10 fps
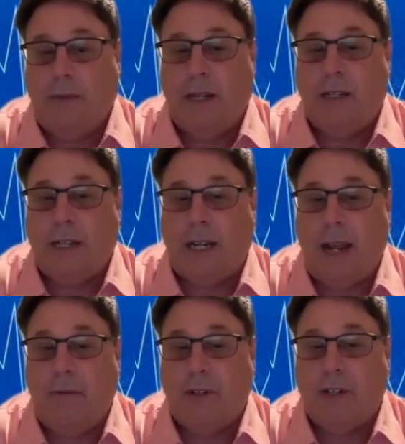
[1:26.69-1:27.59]
But they said,
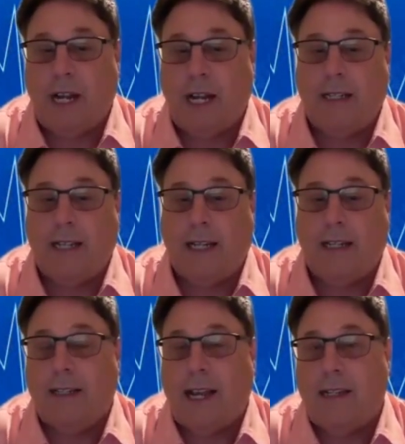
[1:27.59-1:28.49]
hey, would you like to take
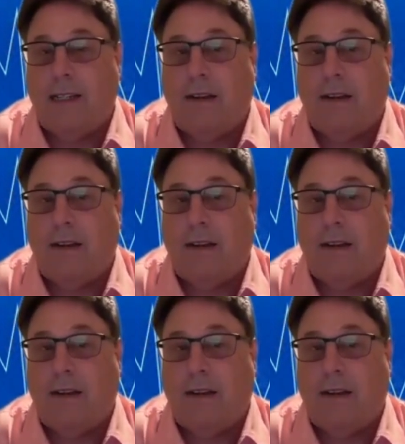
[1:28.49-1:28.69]
the test?